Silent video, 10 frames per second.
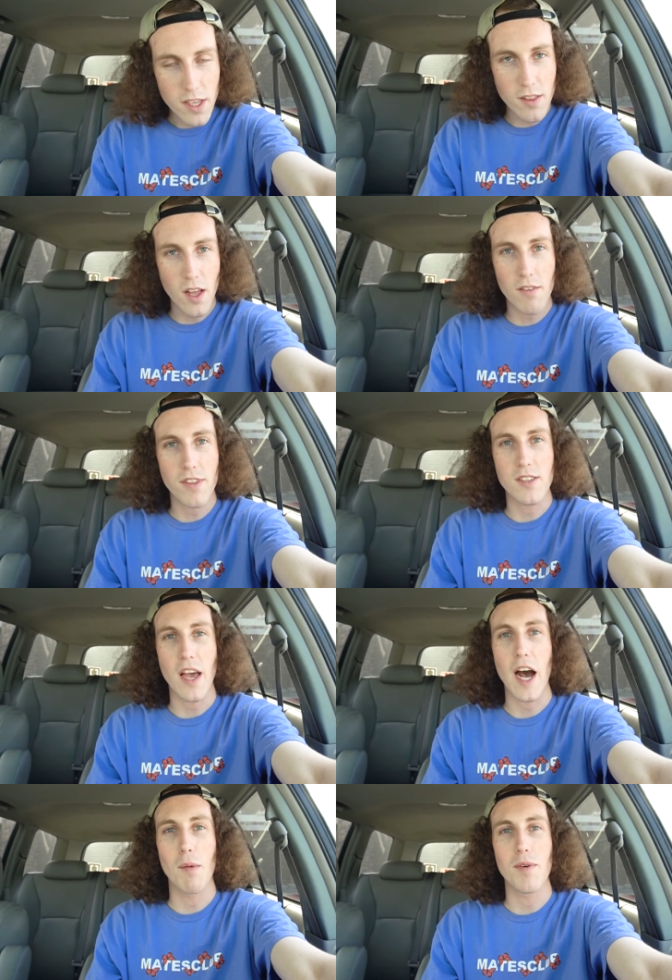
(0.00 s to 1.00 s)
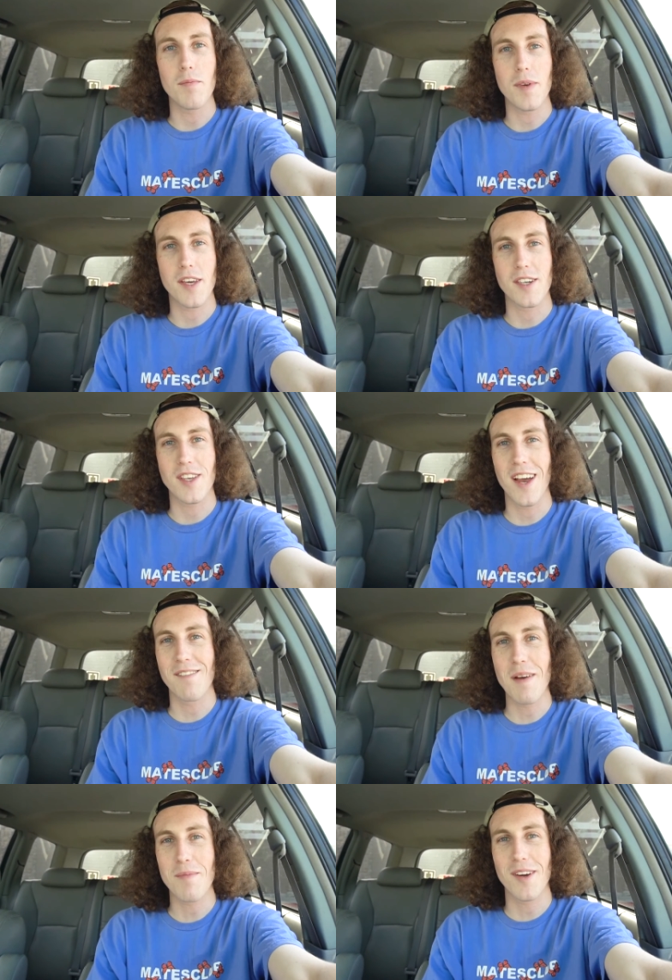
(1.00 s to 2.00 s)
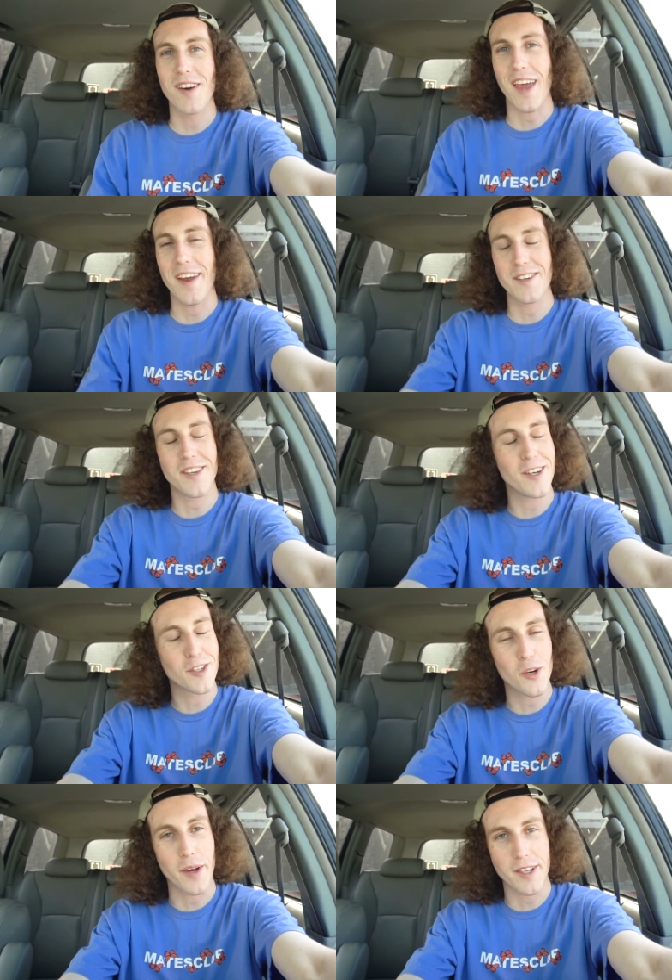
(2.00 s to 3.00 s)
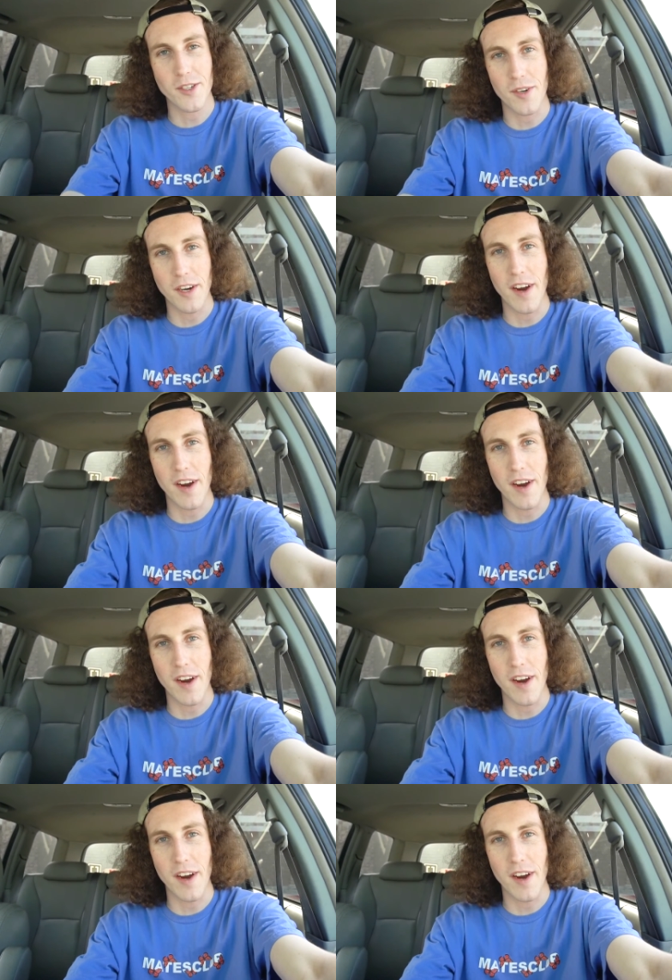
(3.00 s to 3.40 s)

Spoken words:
love this album, because I remember, okay, here's a quick story,